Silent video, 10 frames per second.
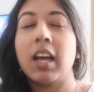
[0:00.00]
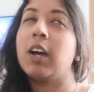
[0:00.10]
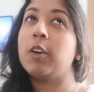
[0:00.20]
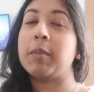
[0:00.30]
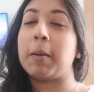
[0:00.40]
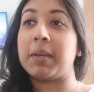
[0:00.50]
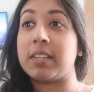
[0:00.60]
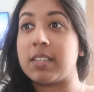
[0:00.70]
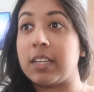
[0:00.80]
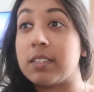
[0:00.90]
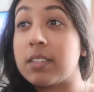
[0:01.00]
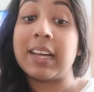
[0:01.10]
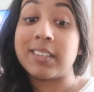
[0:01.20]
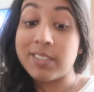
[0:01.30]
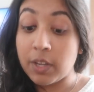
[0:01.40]
I hope that makes sense.
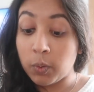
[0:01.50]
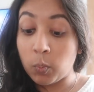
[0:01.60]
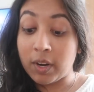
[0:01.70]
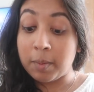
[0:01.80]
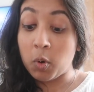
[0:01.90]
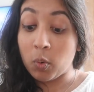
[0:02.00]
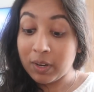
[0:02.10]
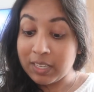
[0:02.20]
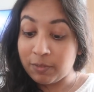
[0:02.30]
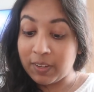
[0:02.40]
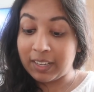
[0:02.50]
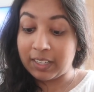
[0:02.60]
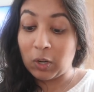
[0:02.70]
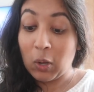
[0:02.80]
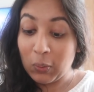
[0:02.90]
And so when I'm already
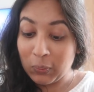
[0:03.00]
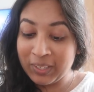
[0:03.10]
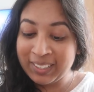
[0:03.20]
feeling low